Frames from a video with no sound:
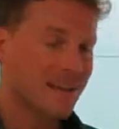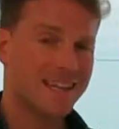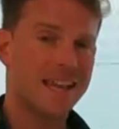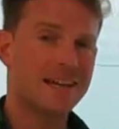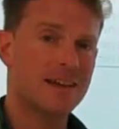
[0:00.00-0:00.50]

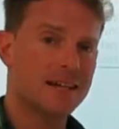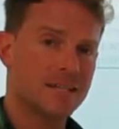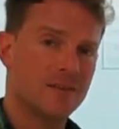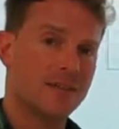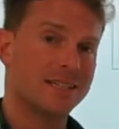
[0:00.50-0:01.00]
Get an
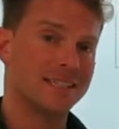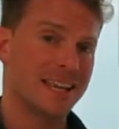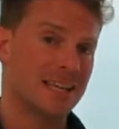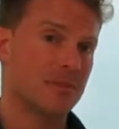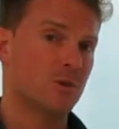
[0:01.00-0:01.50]
idea of
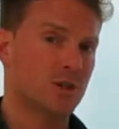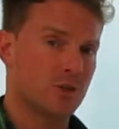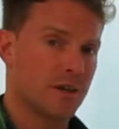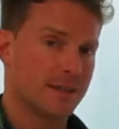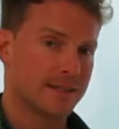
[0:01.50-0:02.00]
exactly what it's
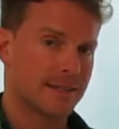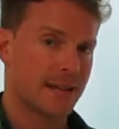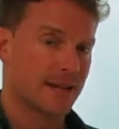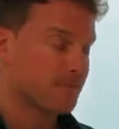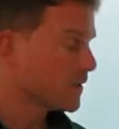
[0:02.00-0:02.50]
trying to
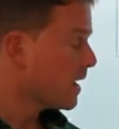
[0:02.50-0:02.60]
say.